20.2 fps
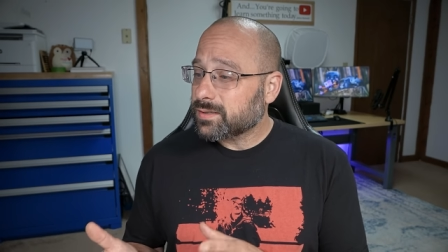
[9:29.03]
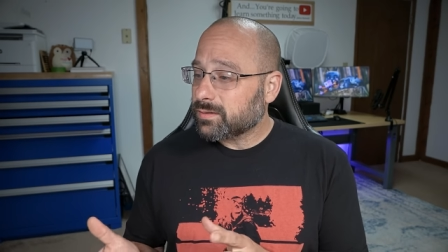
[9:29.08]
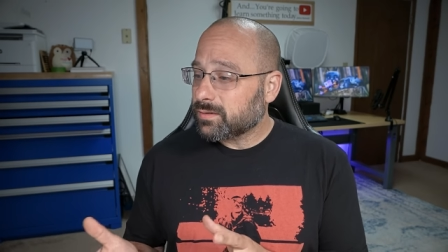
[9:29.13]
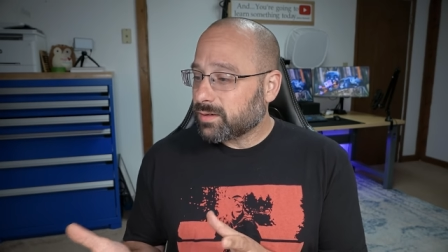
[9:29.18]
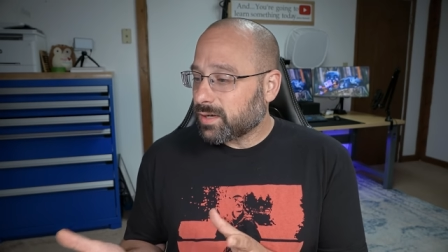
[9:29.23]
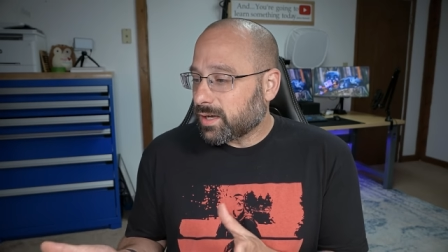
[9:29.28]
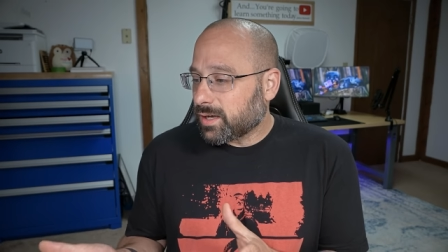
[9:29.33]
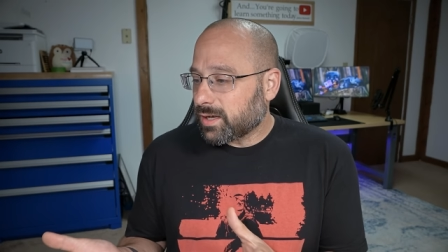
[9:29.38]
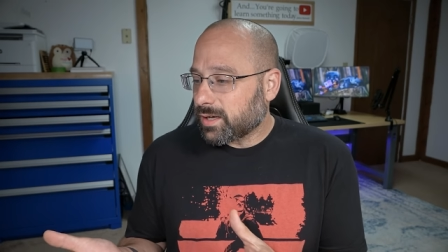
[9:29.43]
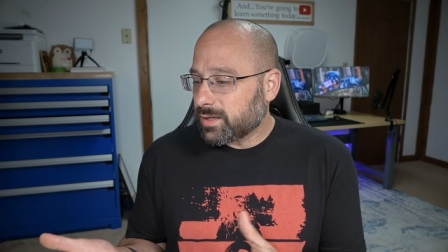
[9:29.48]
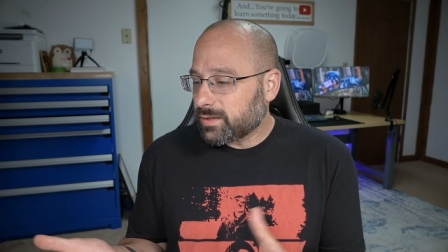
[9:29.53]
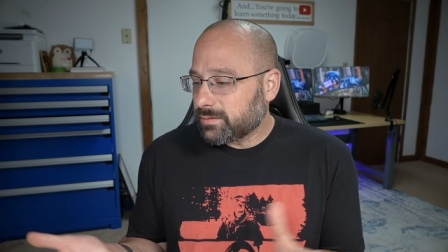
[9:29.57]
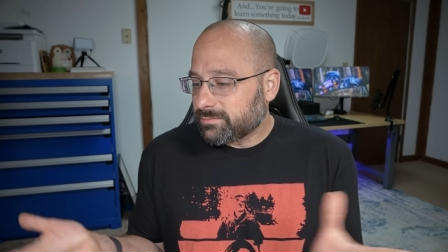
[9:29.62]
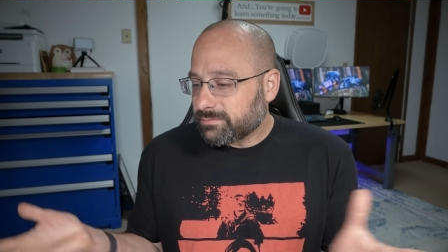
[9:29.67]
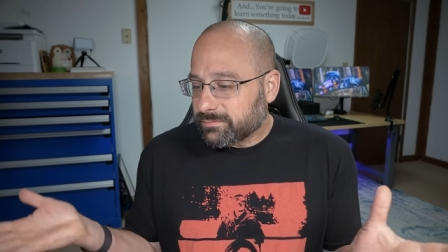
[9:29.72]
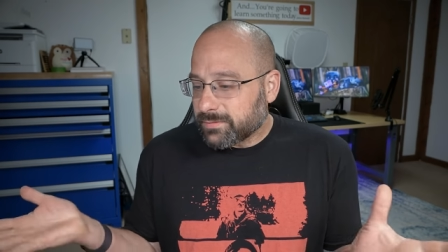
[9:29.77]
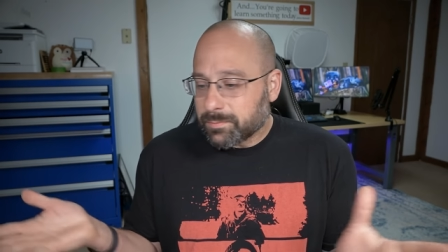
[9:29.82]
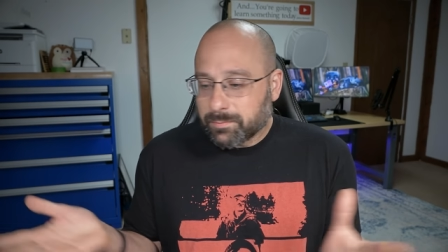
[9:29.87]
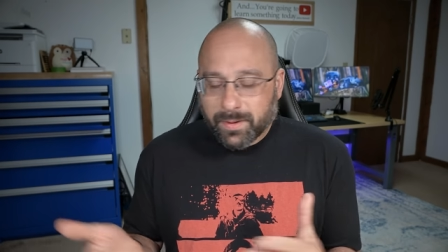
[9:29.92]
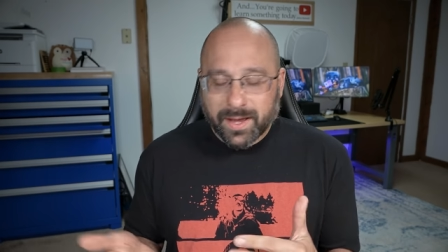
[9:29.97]
uh,
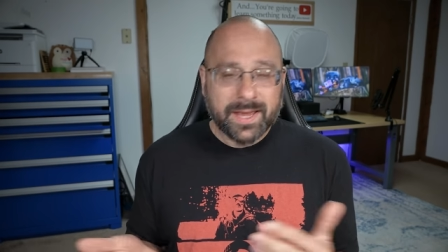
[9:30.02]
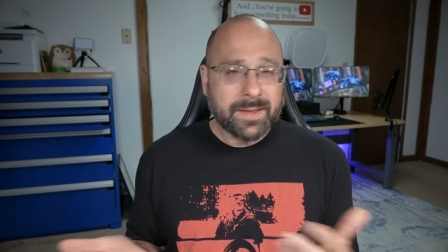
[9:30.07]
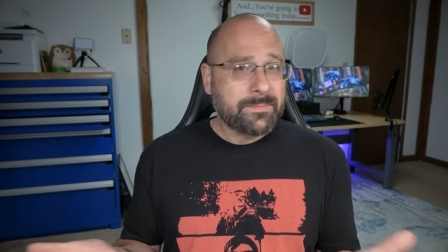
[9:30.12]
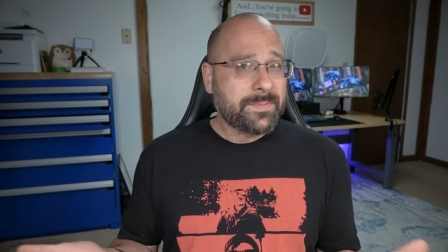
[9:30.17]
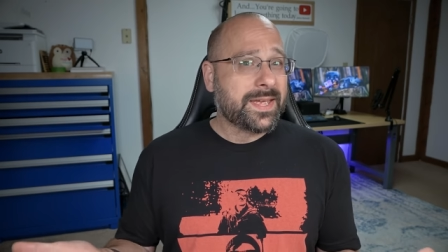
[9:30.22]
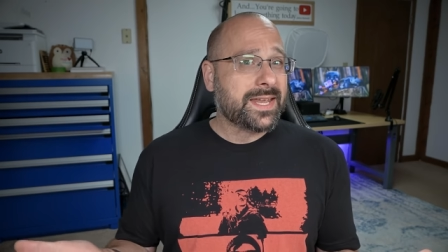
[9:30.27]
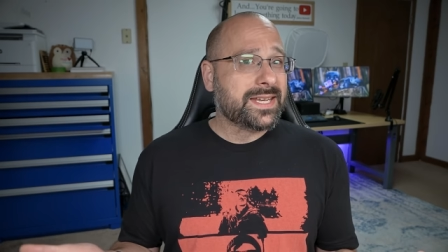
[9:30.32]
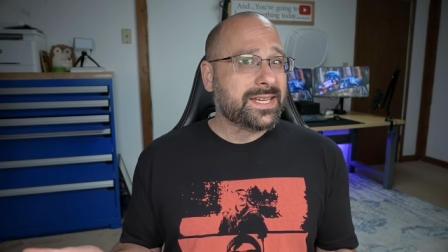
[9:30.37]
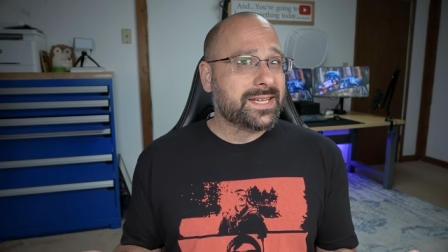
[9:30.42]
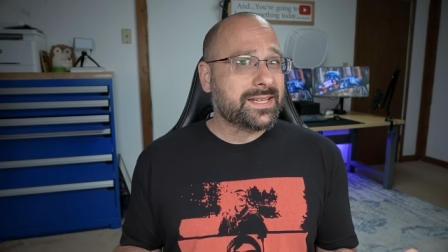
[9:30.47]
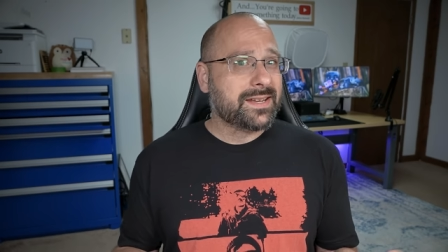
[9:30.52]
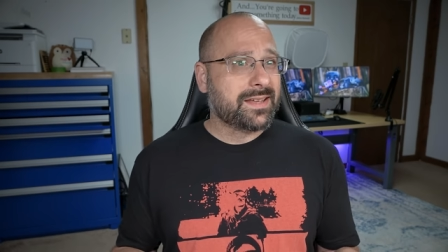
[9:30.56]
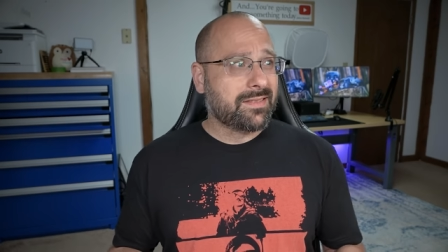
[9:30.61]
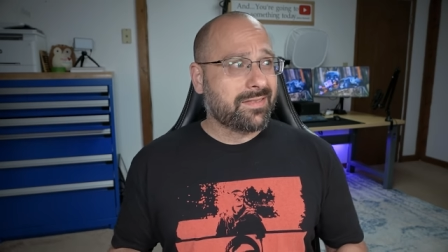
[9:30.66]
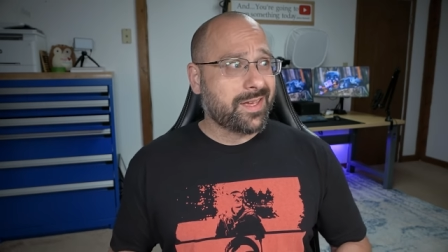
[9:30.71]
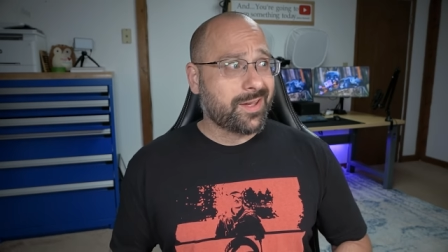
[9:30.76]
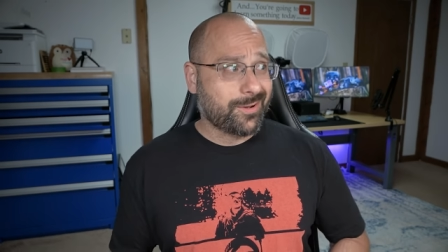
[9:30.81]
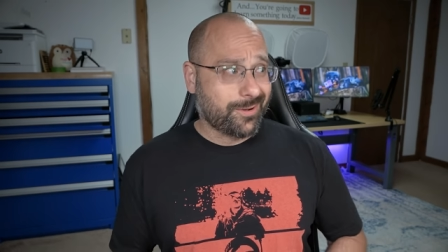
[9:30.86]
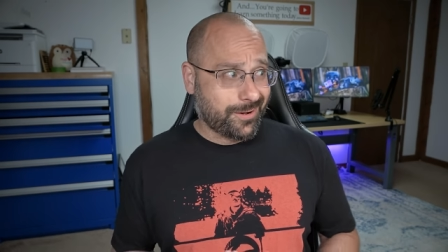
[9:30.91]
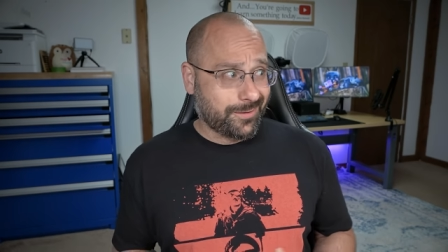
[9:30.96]
in my opinion, they